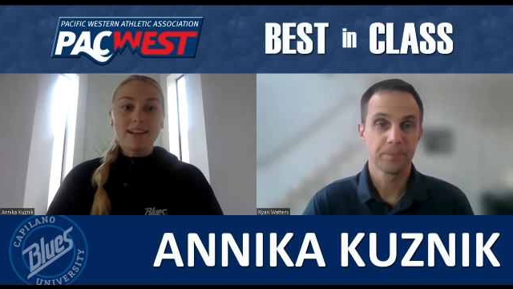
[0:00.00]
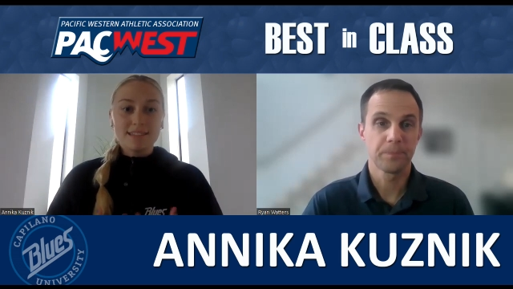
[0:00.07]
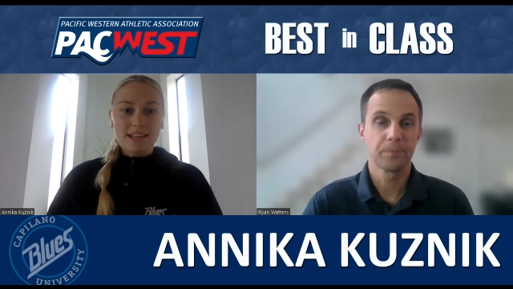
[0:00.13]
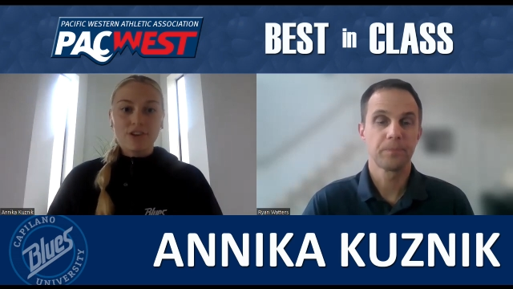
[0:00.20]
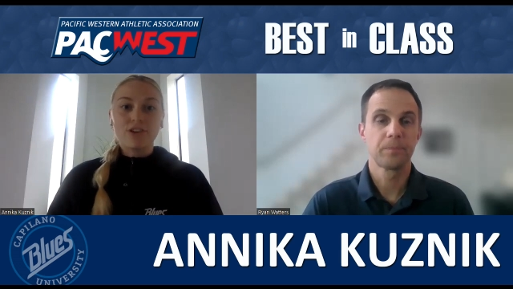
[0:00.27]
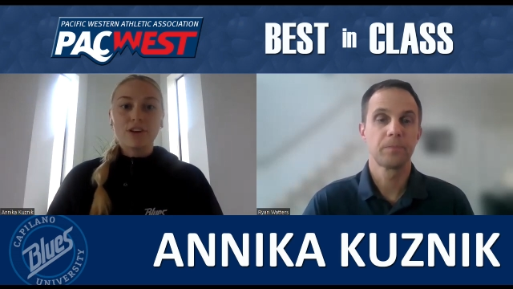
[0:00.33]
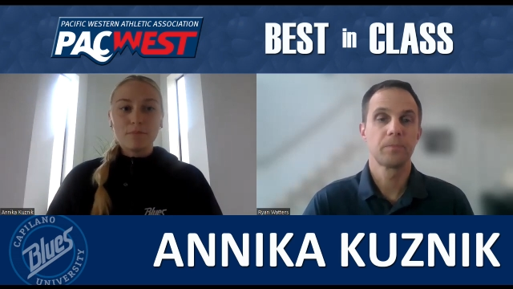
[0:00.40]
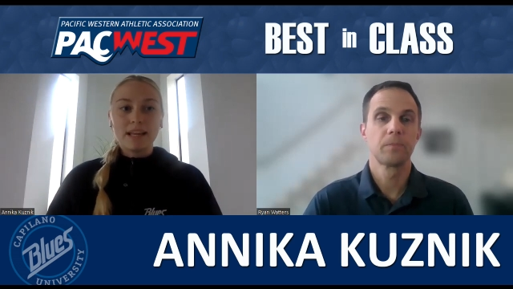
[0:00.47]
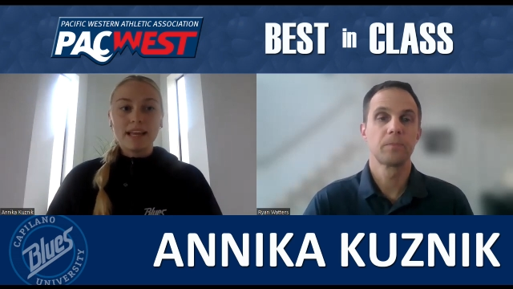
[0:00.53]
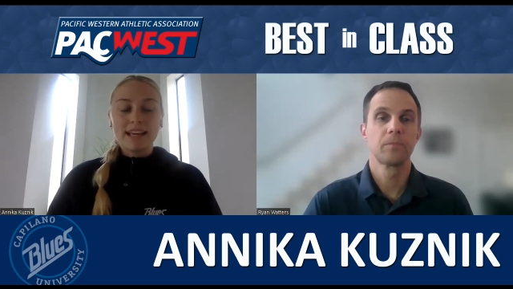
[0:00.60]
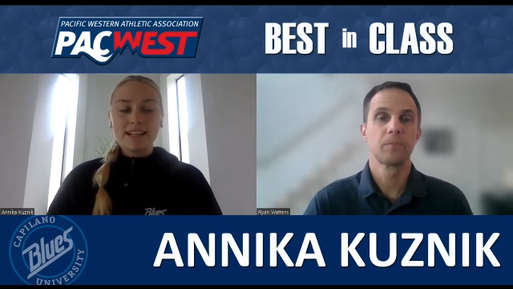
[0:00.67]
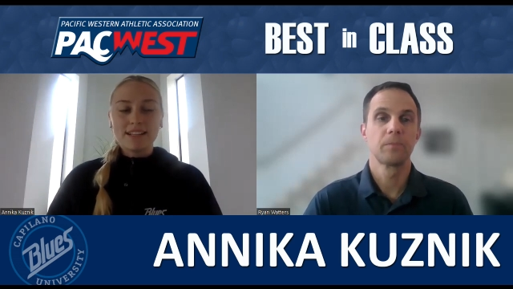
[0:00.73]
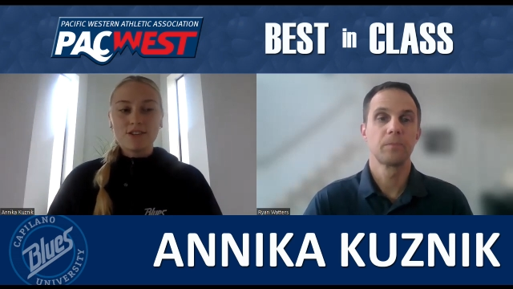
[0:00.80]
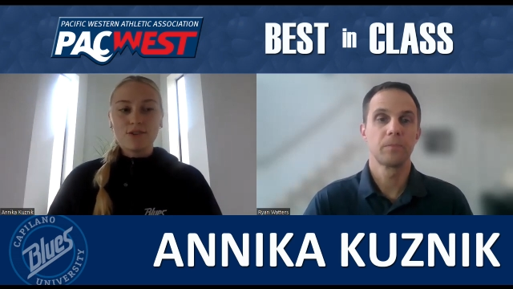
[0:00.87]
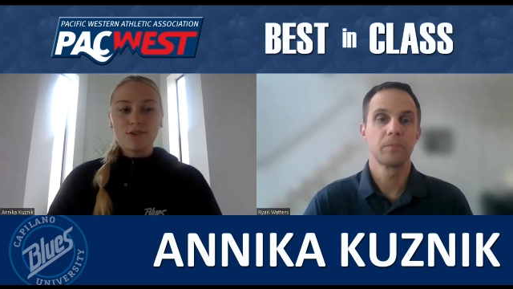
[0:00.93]
Speaker 1: things that are in
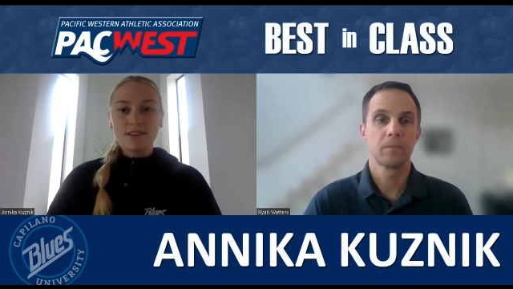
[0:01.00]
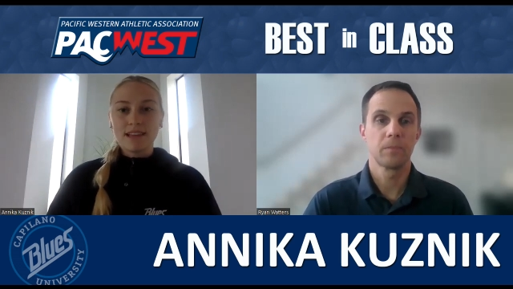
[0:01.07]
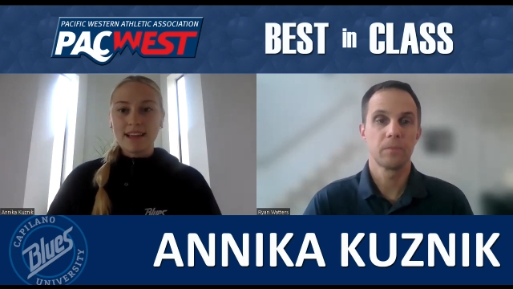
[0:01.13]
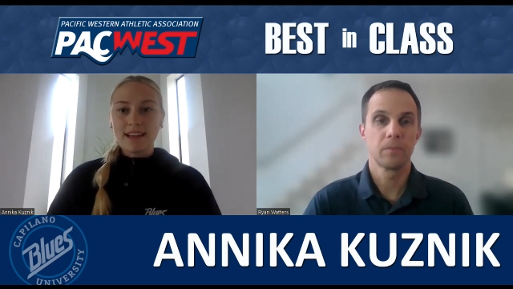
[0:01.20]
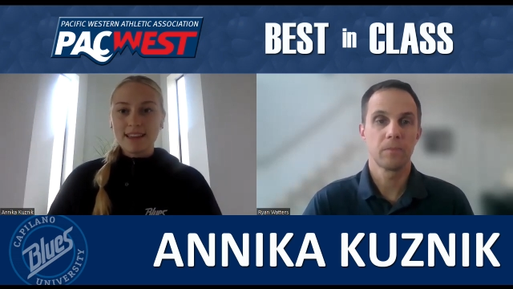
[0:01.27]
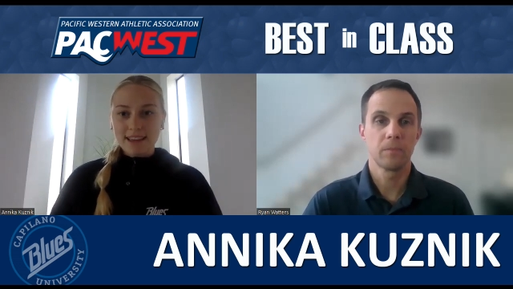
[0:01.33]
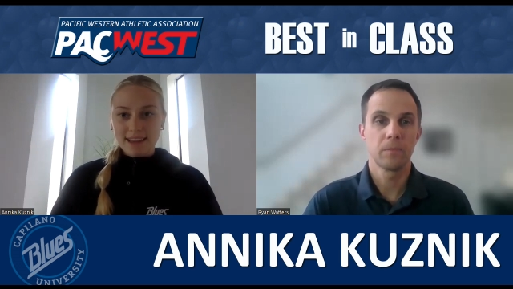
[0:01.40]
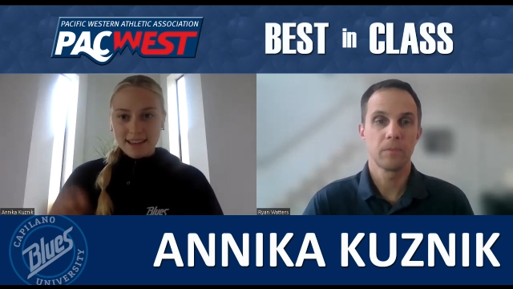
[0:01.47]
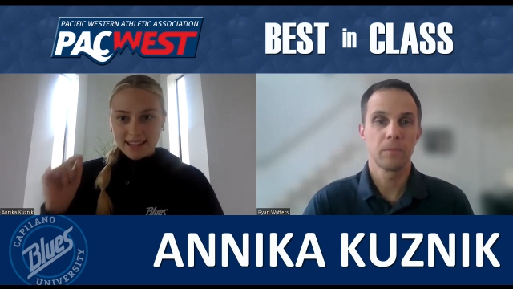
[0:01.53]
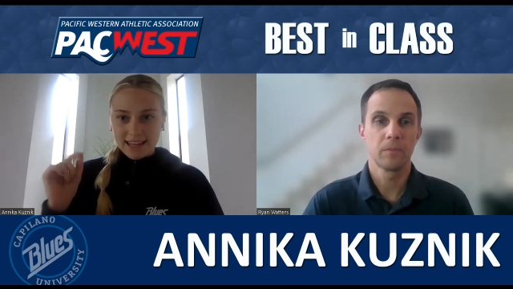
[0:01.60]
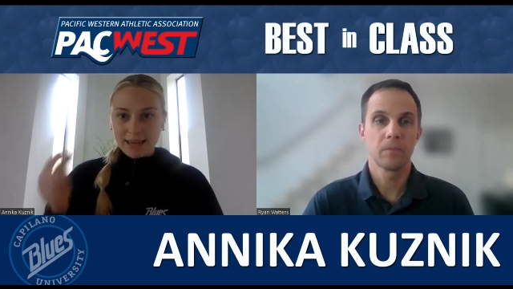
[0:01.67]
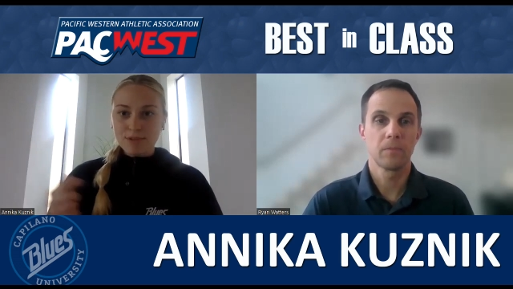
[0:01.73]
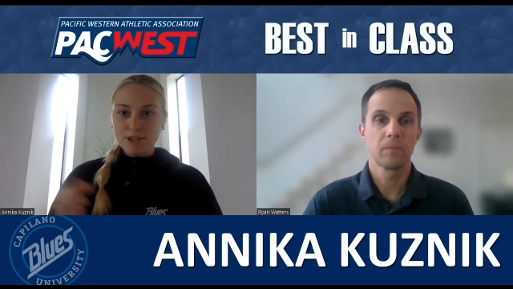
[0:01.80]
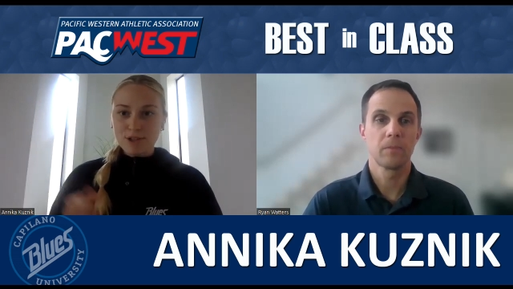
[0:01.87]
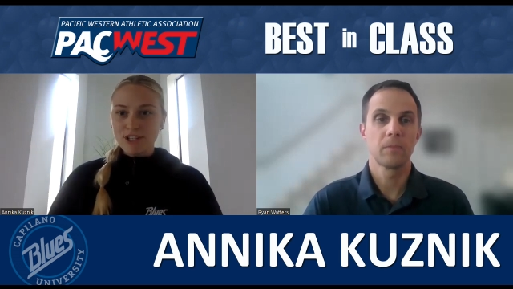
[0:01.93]
place so it like
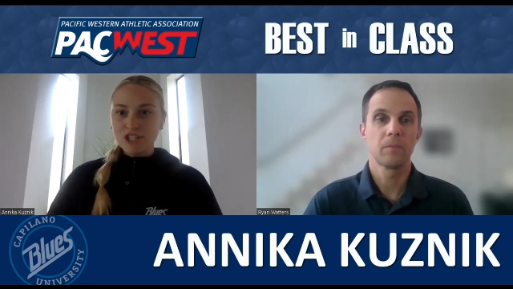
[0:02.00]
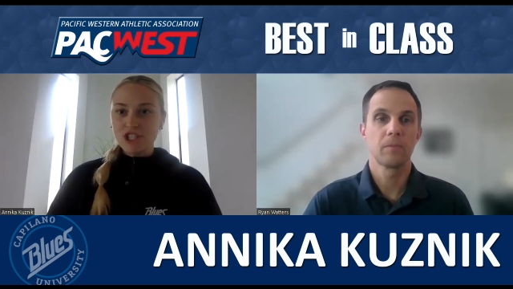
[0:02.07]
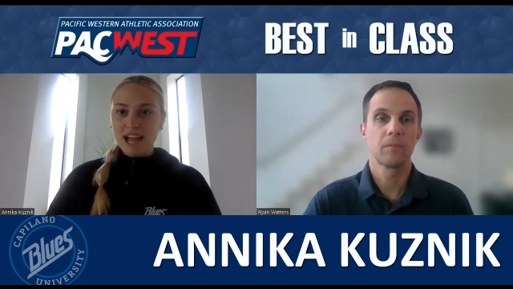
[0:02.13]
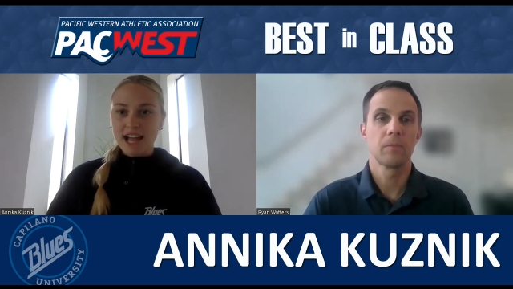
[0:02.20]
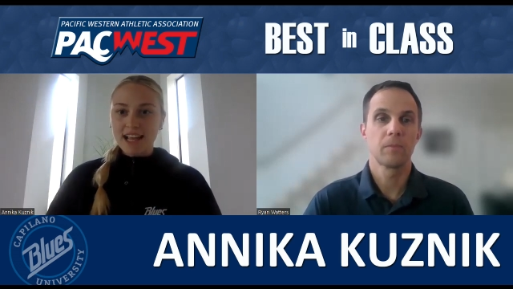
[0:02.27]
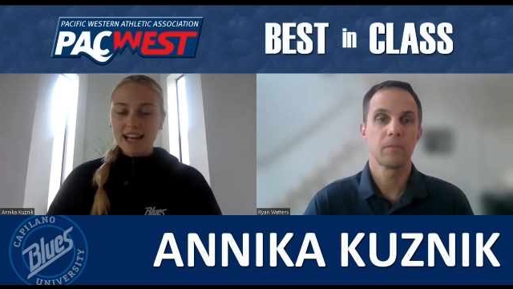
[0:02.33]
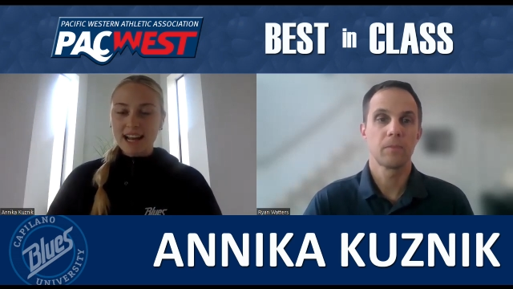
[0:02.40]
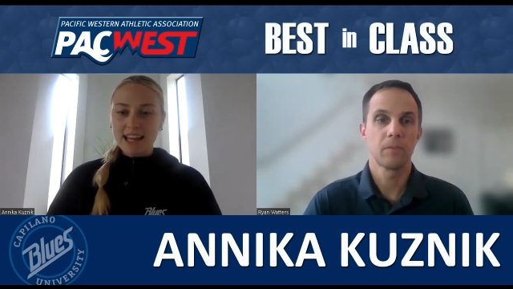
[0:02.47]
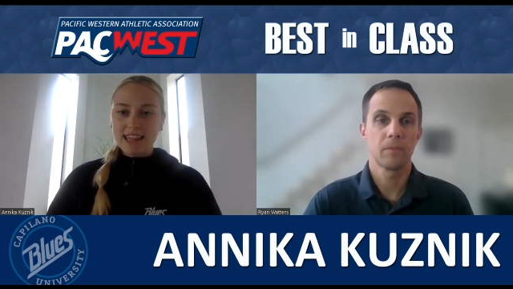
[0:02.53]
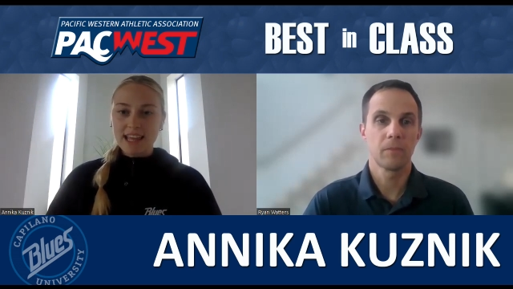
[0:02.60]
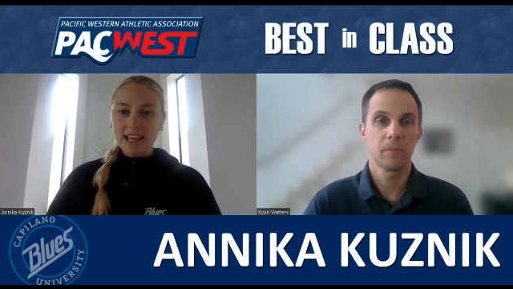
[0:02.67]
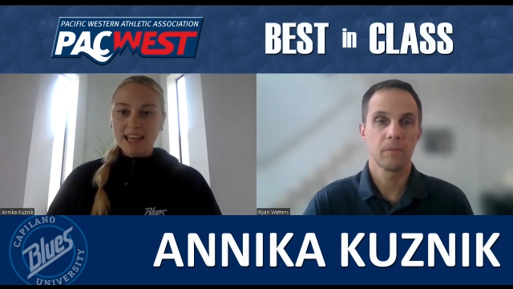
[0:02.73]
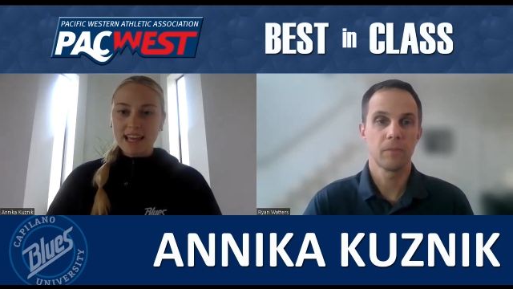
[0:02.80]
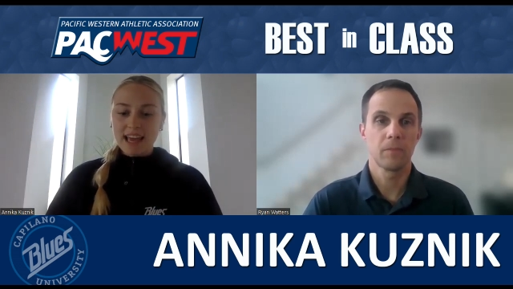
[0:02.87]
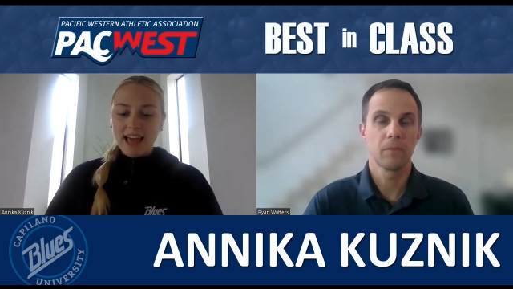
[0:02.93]
keeps you in check and i
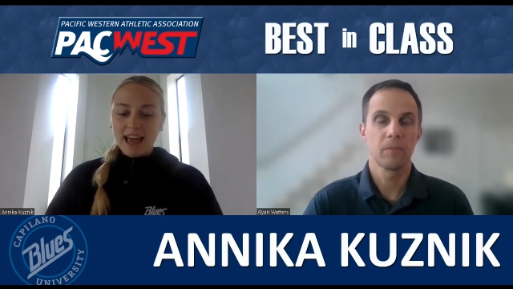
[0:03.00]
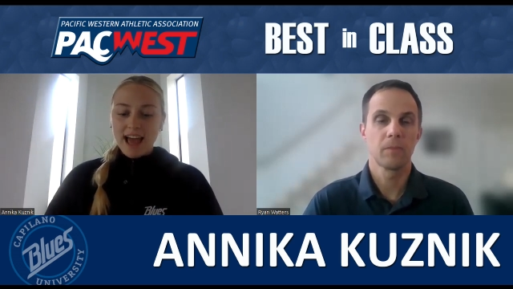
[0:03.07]
think